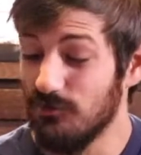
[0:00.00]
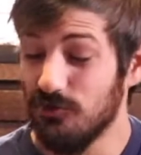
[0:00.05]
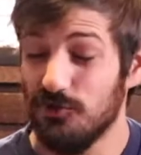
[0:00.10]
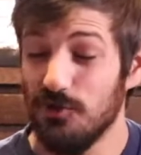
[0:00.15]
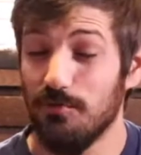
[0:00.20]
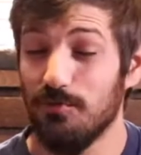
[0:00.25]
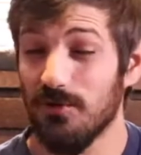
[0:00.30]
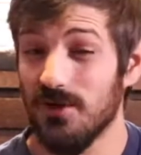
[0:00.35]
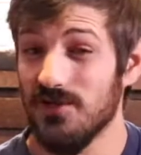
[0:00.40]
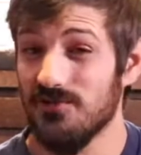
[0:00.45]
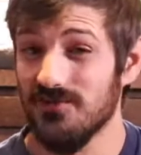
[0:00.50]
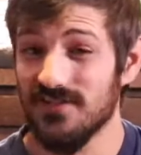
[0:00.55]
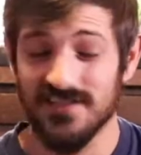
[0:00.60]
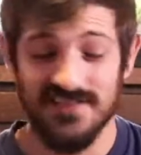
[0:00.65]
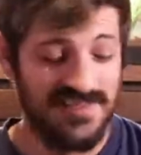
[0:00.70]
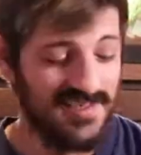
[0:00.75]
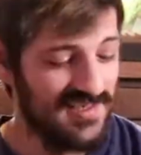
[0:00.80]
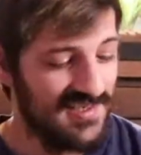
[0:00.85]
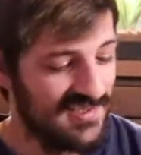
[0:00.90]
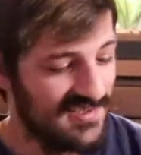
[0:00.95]
super
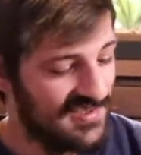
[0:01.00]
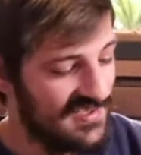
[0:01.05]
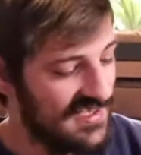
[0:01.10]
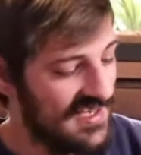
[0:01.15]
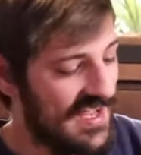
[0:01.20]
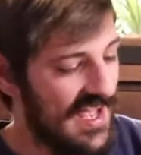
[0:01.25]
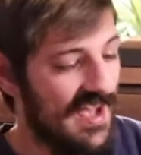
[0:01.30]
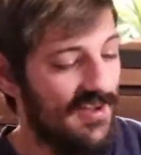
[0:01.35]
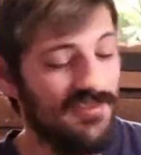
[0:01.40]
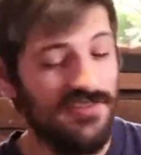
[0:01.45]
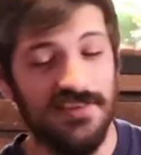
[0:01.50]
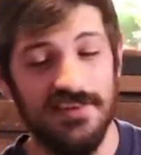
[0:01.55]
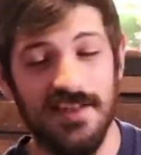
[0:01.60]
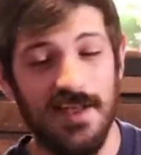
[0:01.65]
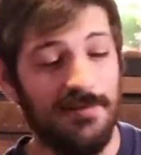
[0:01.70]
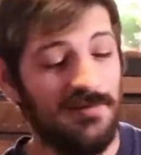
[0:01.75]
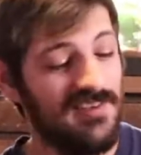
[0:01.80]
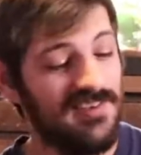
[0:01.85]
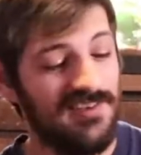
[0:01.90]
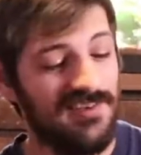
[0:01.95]
interested to see how the
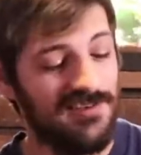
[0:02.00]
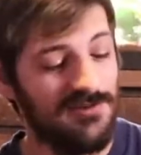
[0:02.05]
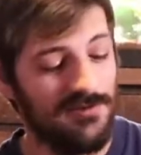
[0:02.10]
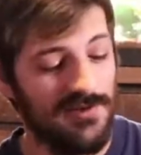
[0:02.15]
Nemesis